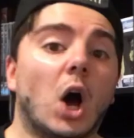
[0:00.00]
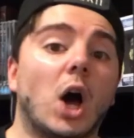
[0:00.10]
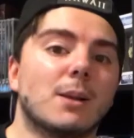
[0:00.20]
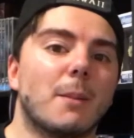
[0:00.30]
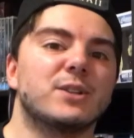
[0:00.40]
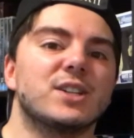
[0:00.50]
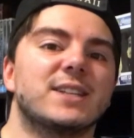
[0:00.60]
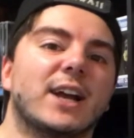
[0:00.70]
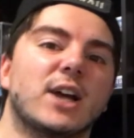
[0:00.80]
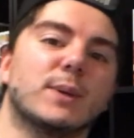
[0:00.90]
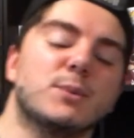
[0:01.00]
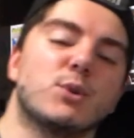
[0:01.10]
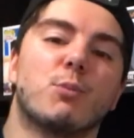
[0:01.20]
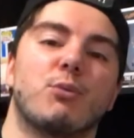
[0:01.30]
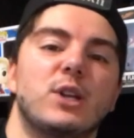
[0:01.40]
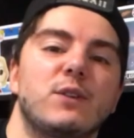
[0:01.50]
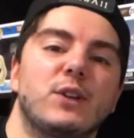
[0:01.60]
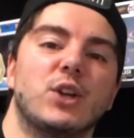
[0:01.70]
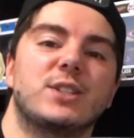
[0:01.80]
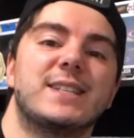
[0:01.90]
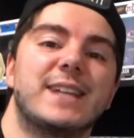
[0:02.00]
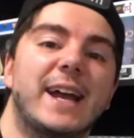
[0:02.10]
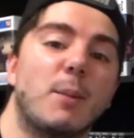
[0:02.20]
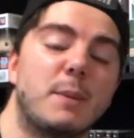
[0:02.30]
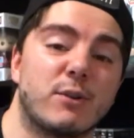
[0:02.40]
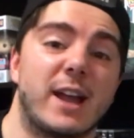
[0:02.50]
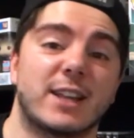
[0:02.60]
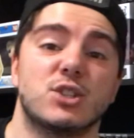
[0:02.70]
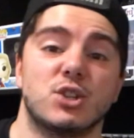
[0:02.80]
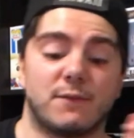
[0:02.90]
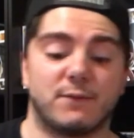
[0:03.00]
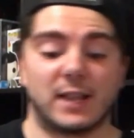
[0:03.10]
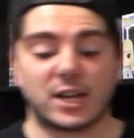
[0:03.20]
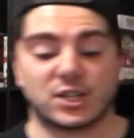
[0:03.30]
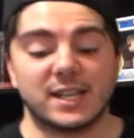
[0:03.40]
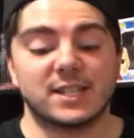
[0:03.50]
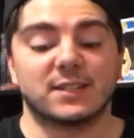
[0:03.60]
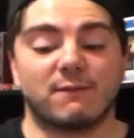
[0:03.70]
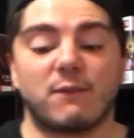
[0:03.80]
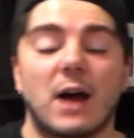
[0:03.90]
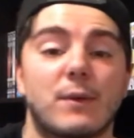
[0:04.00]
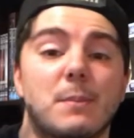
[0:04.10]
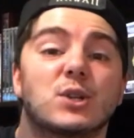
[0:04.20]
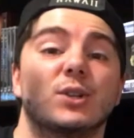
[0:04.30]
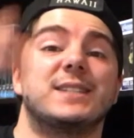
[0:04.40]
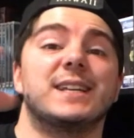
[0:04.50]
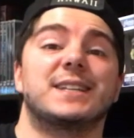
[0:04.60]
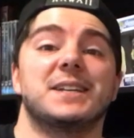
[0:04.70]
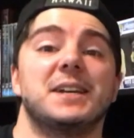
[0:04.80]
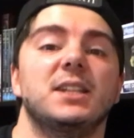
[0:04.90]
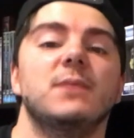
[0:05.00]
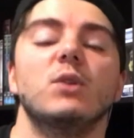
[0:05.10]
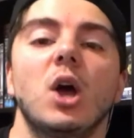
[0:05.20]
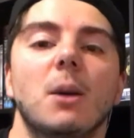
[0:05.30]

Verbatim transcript: Hello my bitches, hi guys, welcome to a brand new video. Today I'll be reacting to The Flash Season five Episode sixteen.